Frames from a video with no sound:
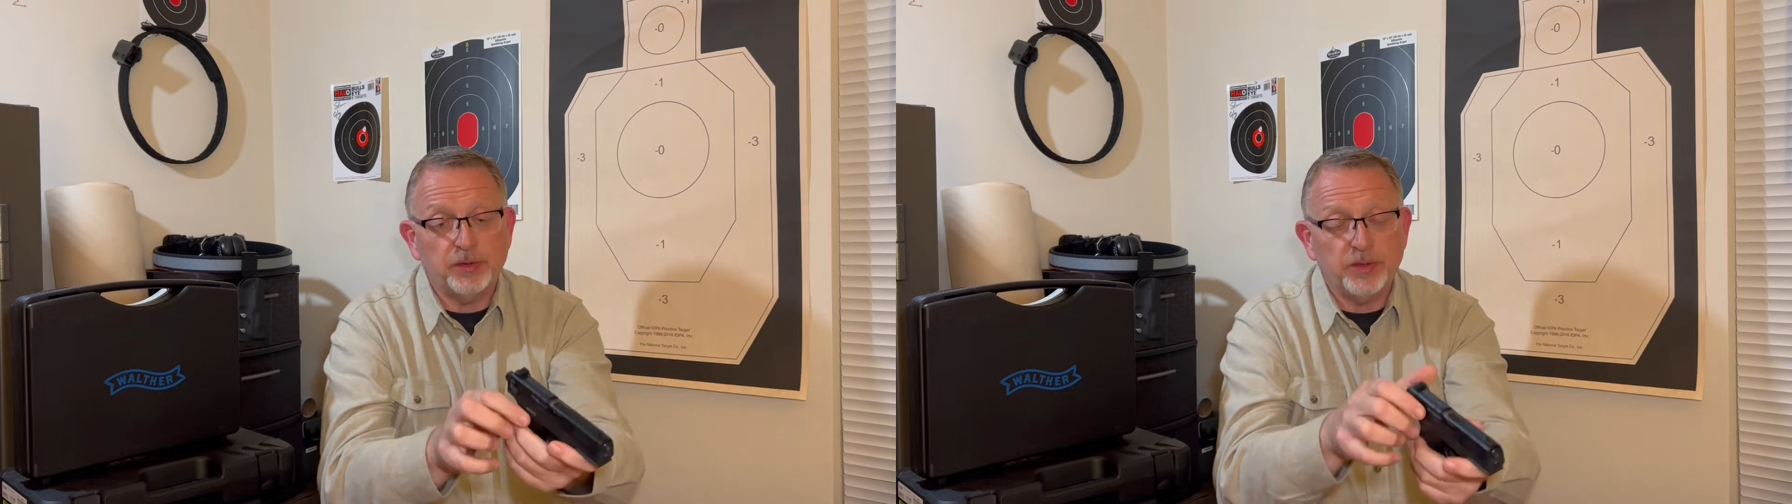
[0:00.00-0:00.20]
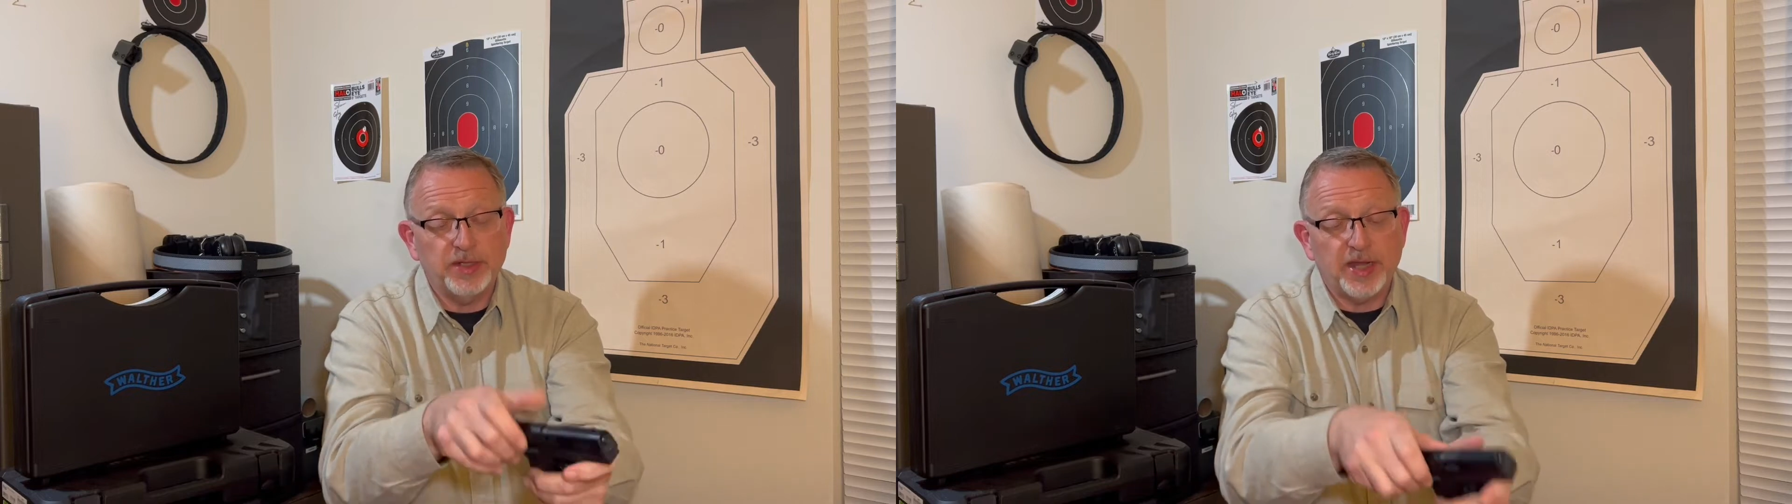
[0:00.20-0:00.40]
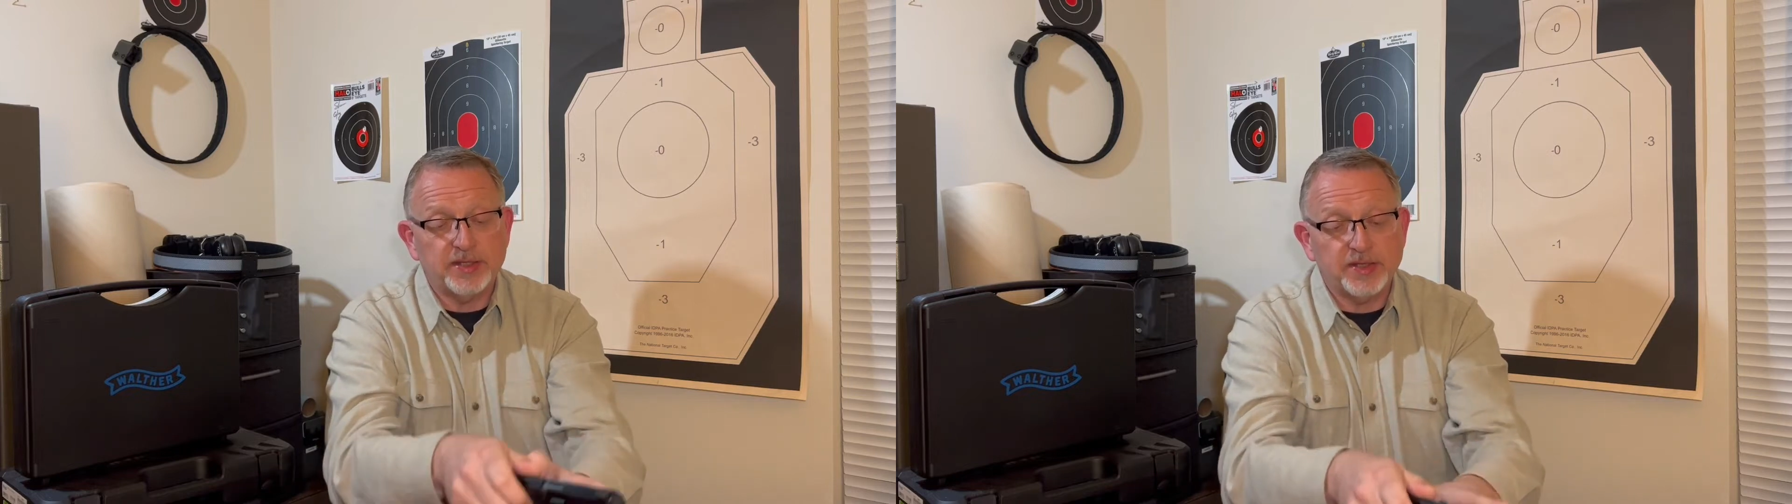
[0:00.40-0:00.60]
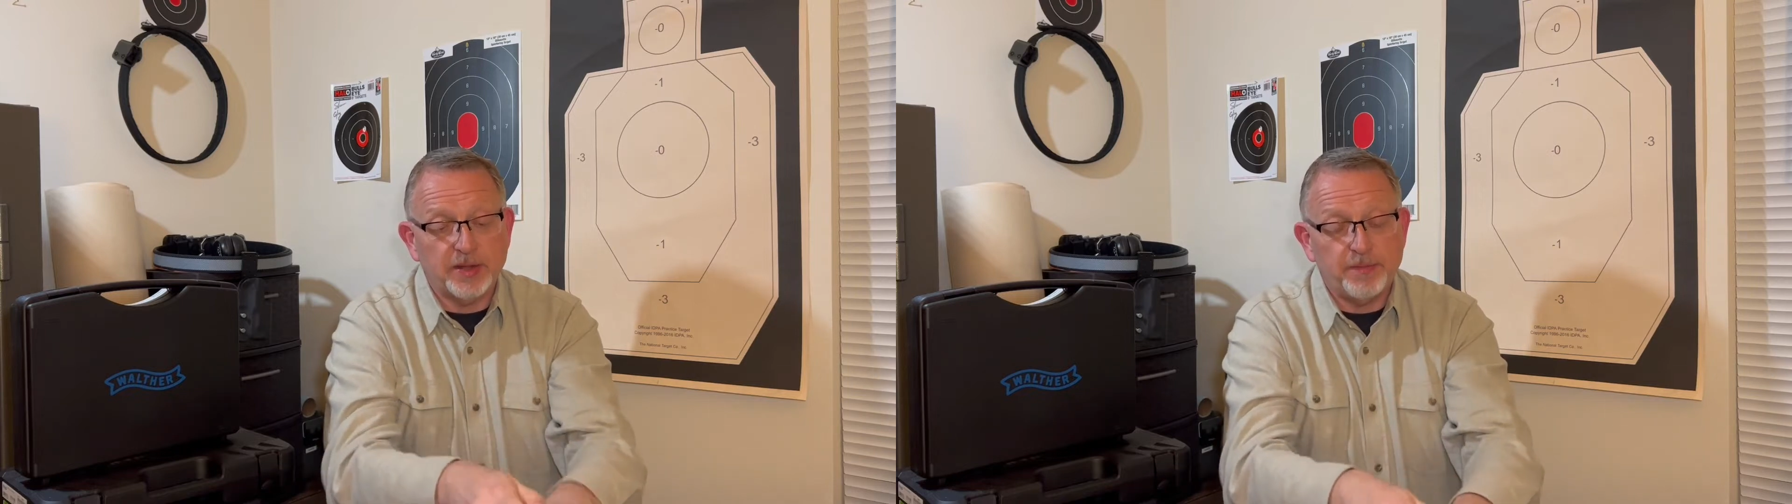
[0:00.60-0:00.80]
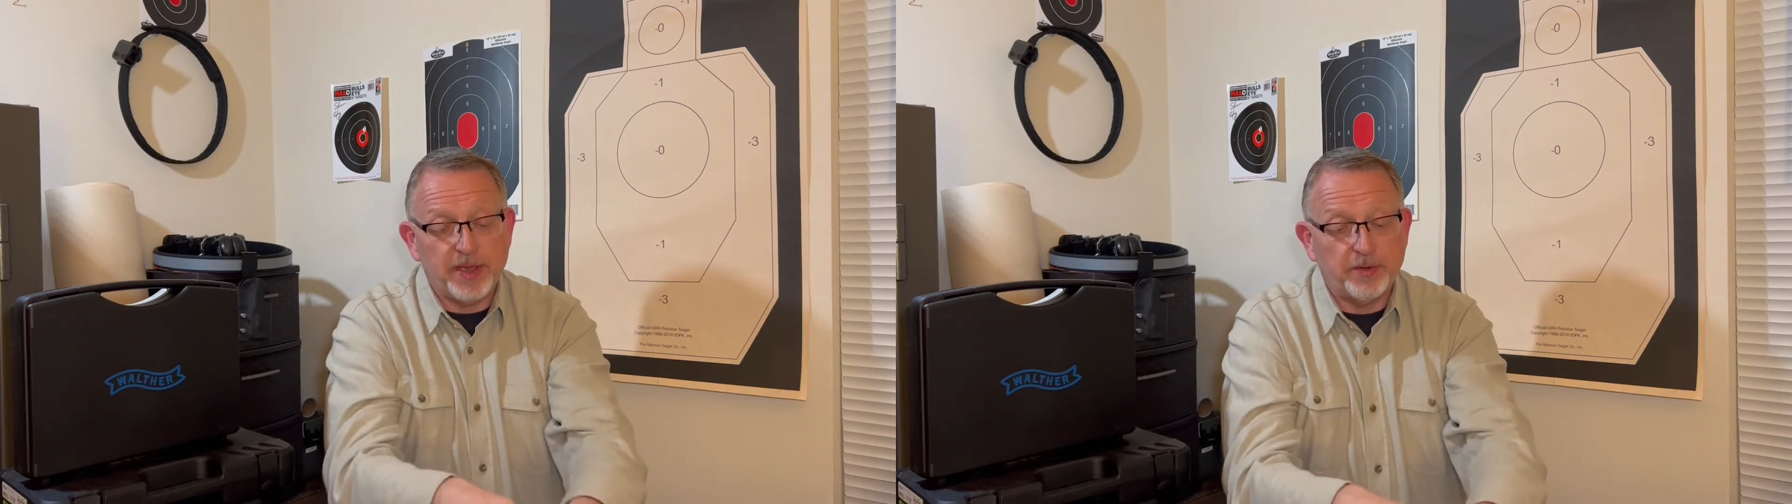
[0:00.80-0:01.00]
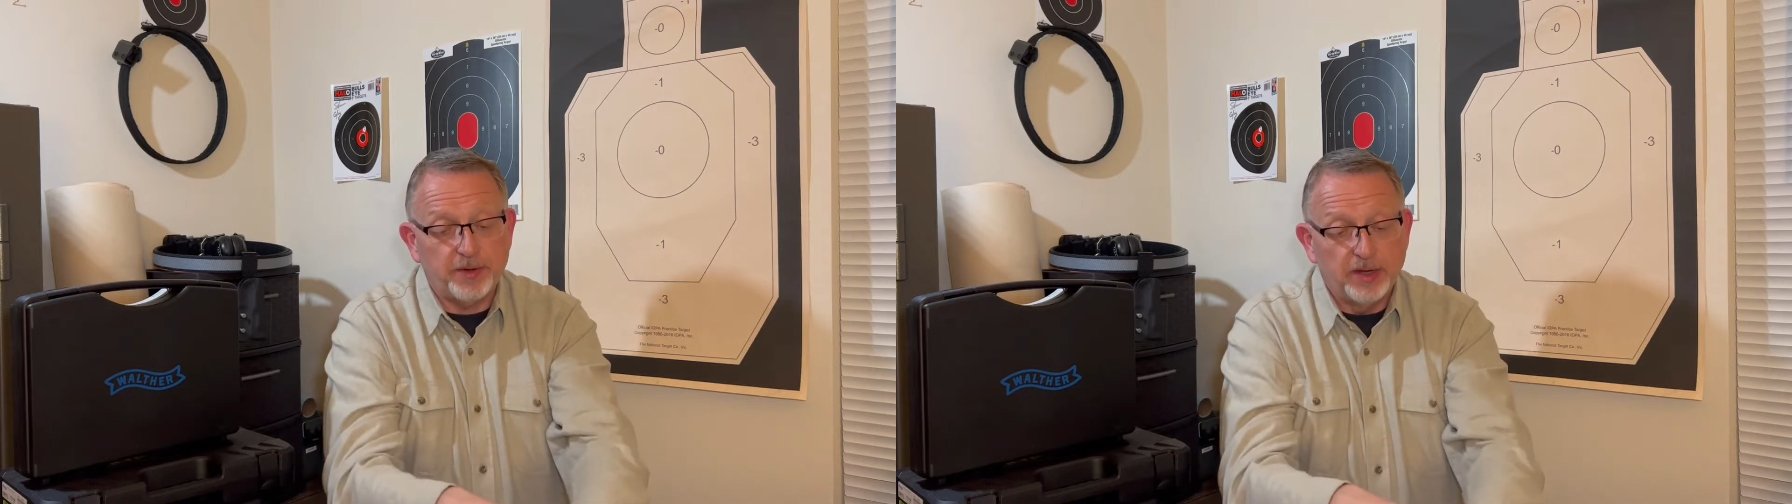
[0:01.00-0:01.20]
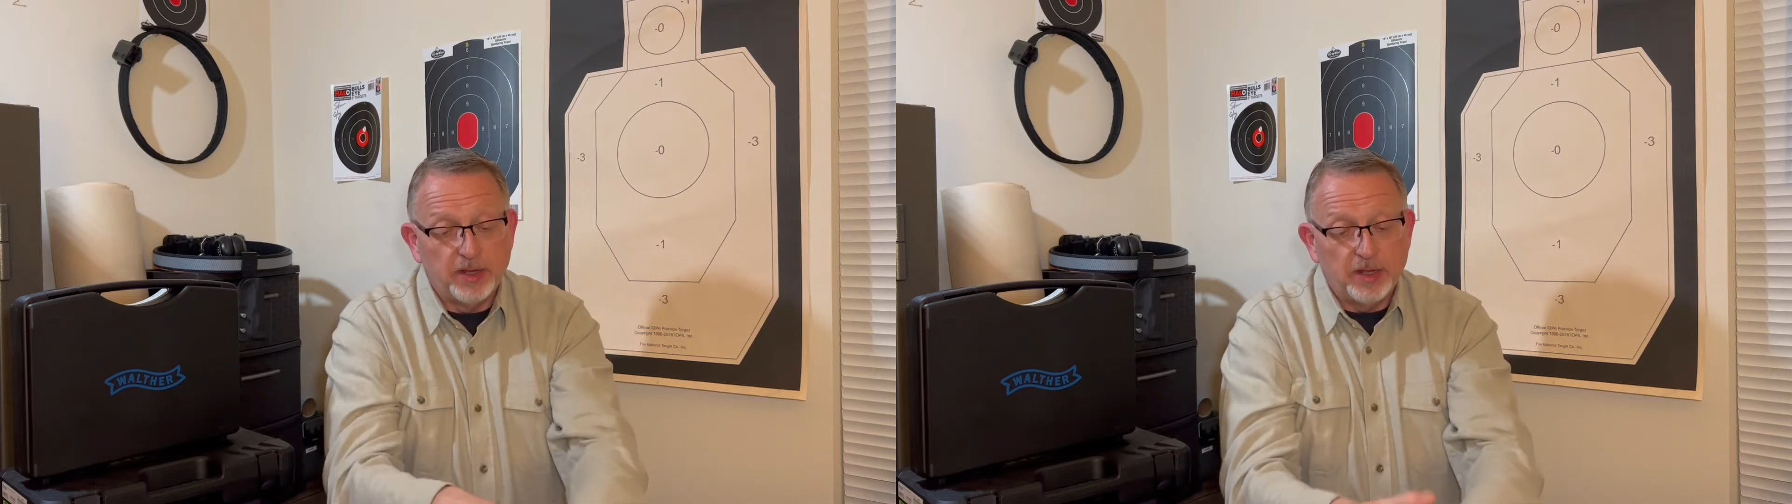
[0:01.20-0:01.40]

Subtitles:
3-dot sight pattern,